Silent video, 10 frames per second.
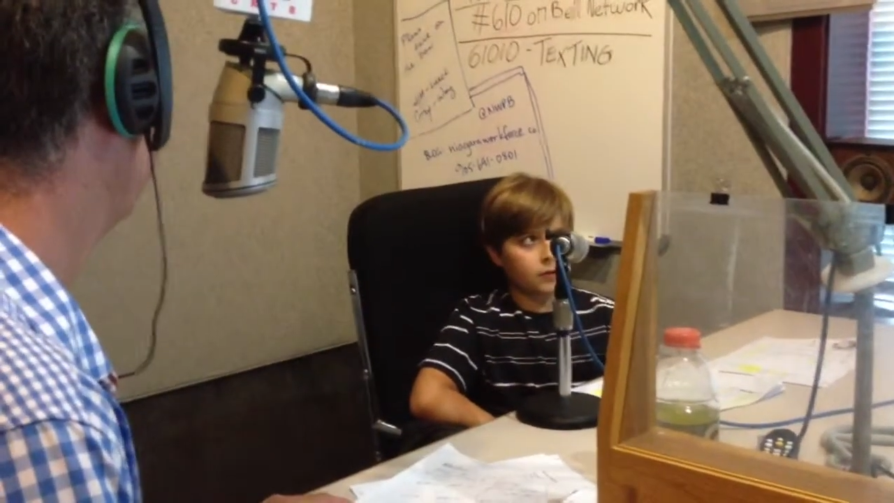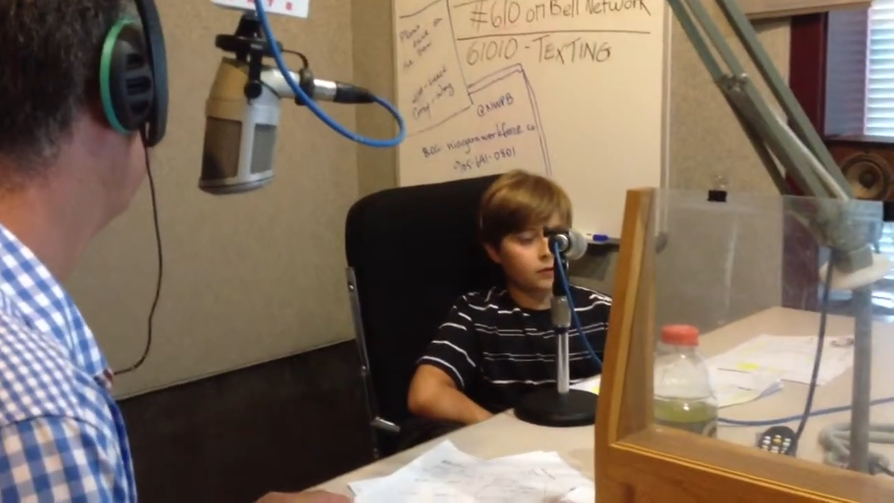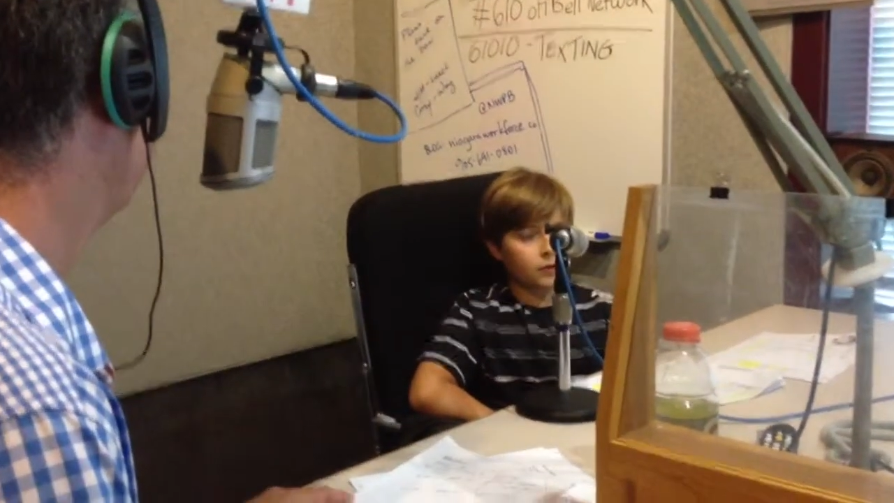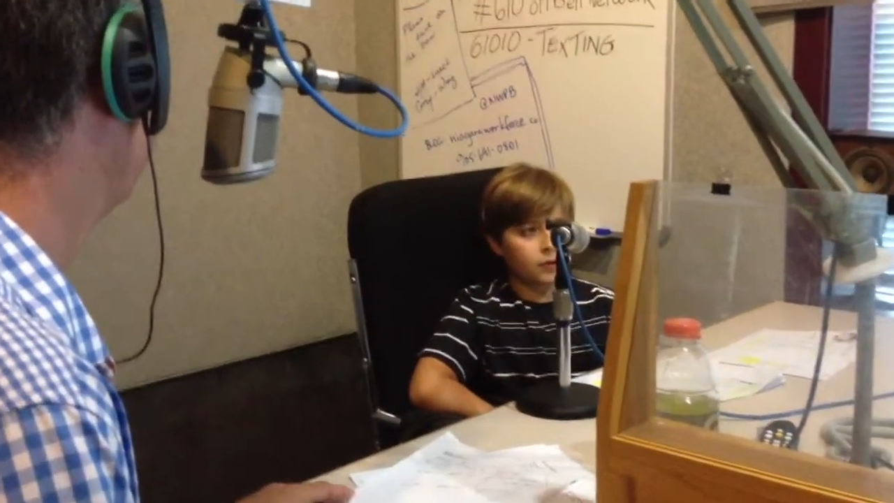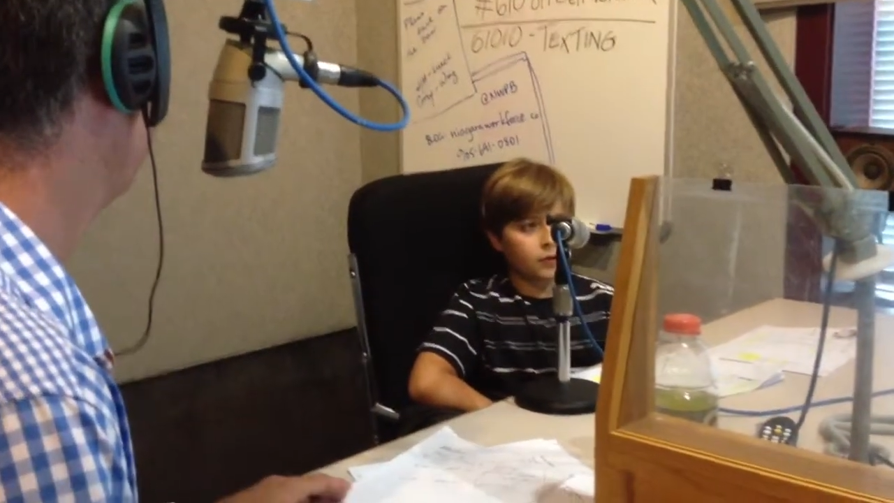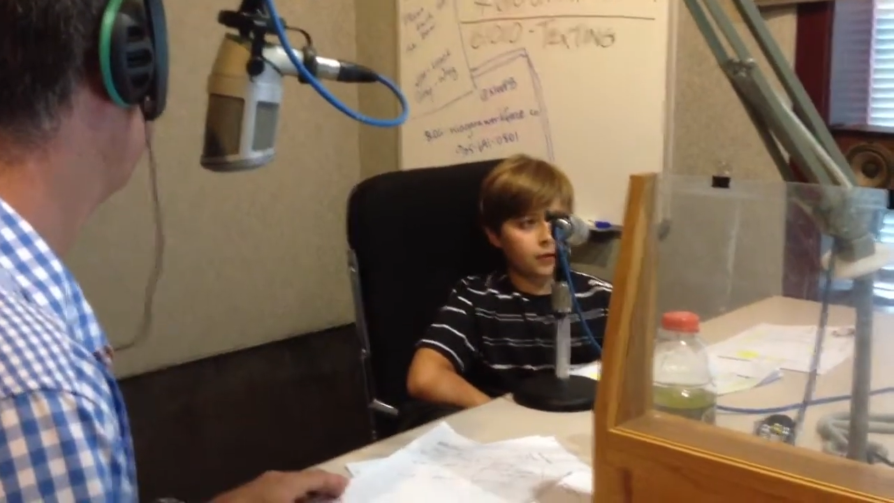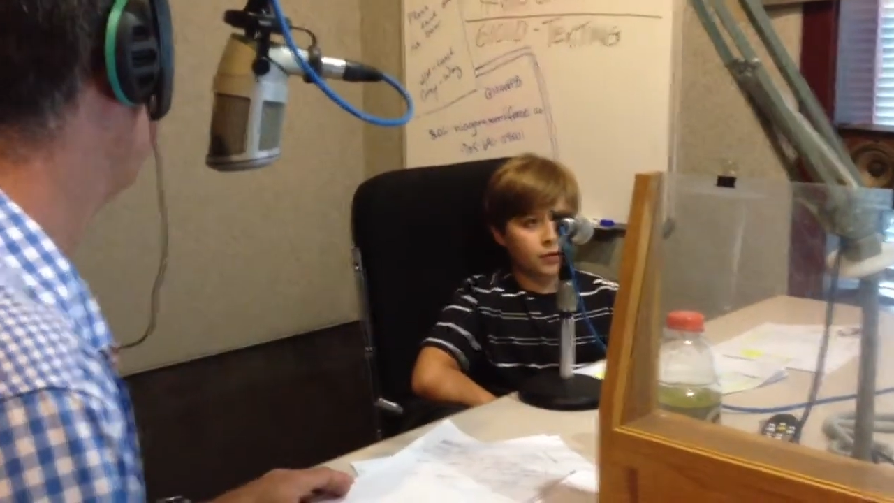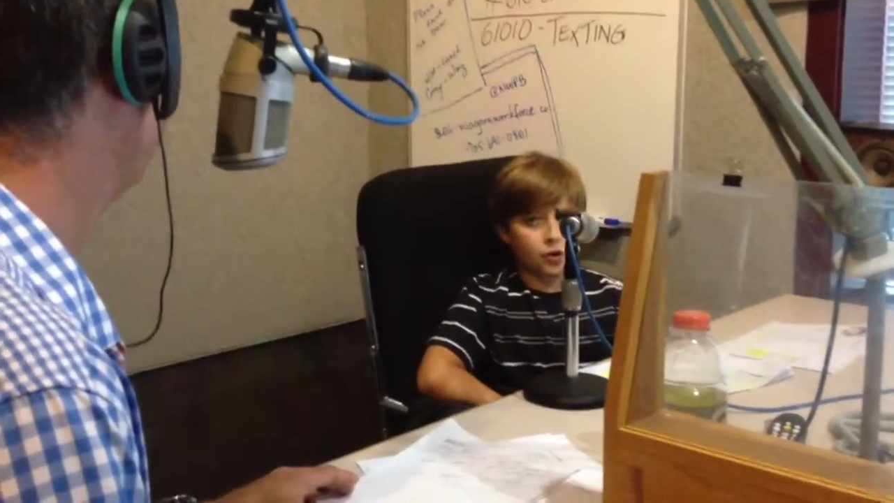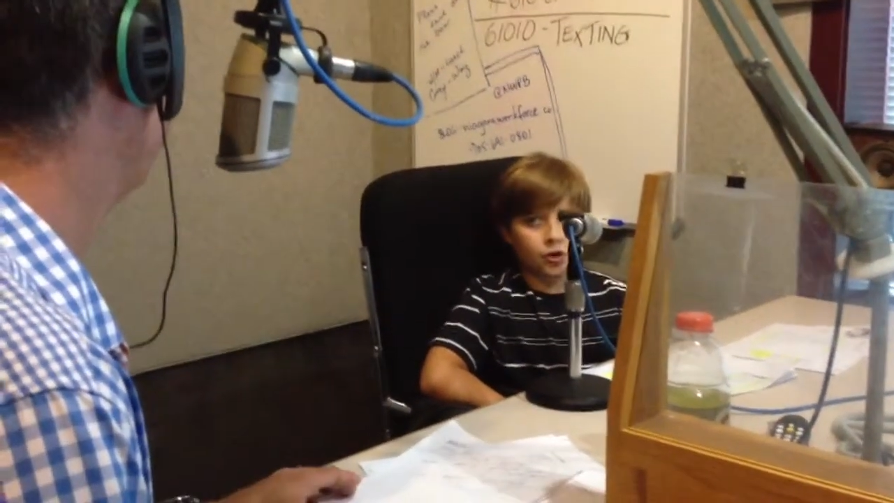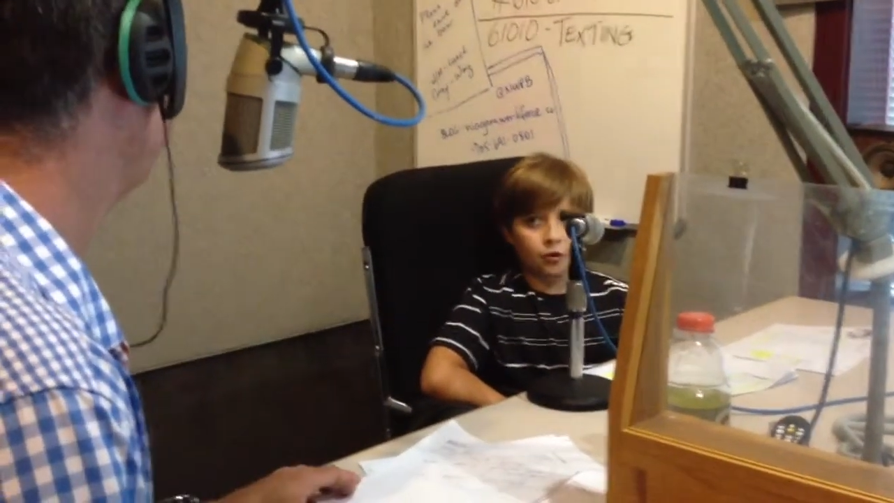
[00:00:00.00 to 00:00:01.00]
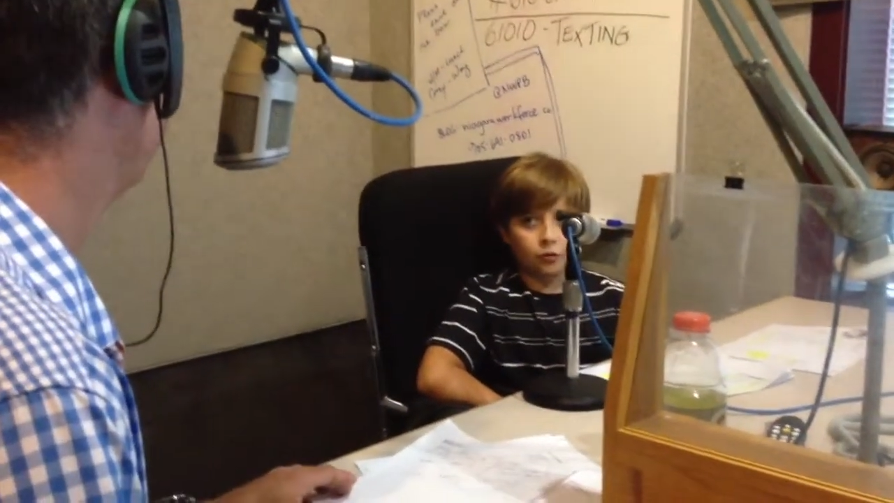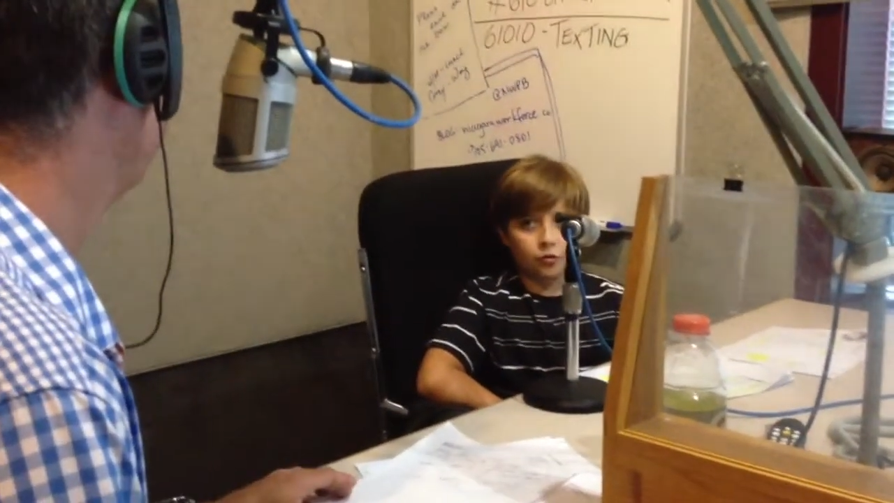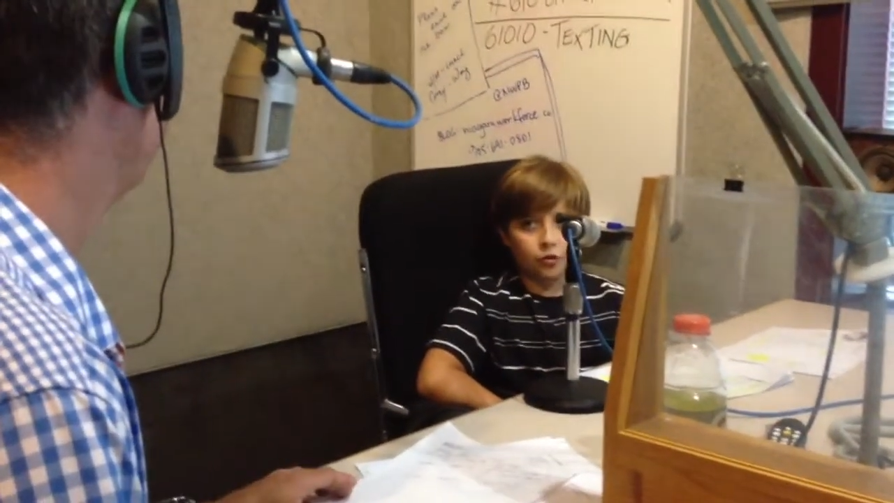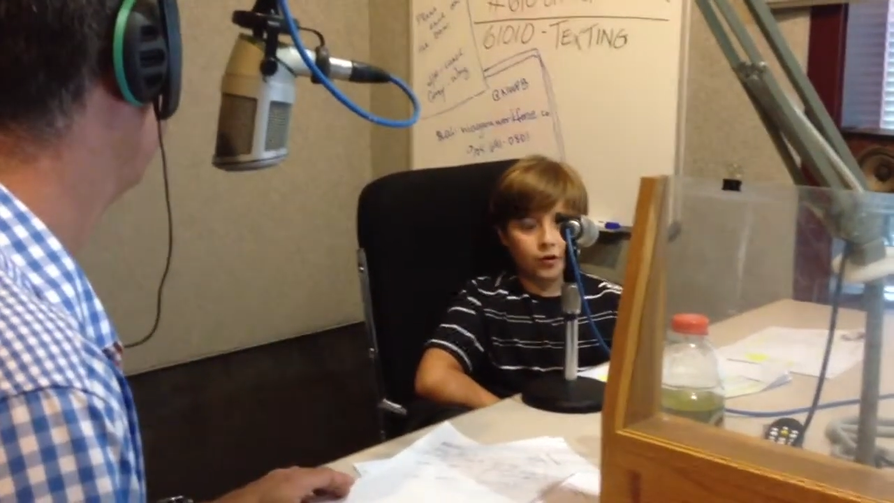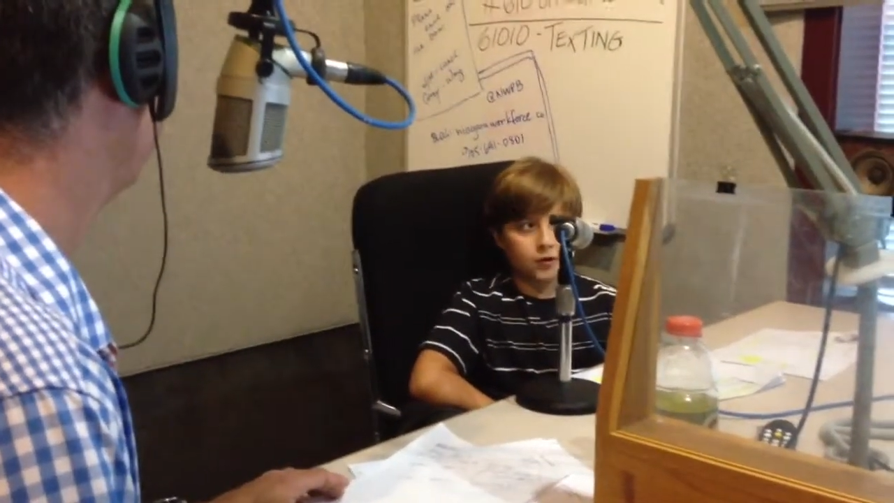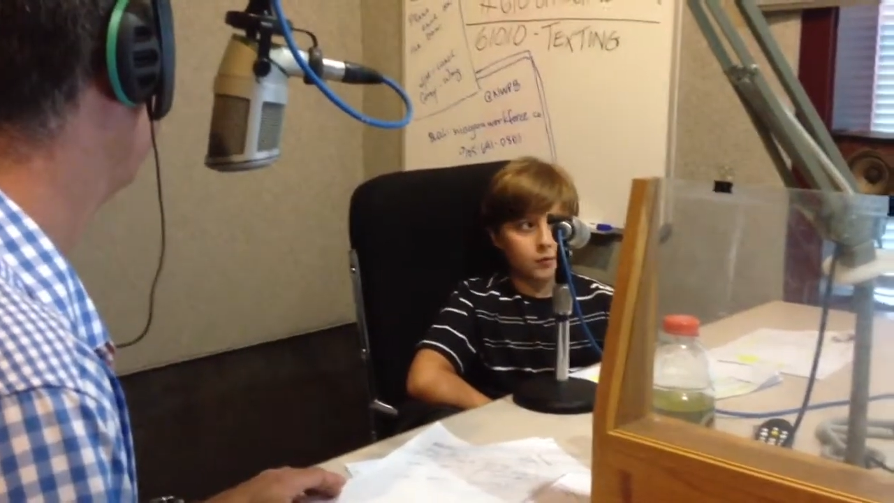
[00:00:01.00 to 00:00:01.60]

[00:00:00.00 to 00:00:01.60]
New York Children's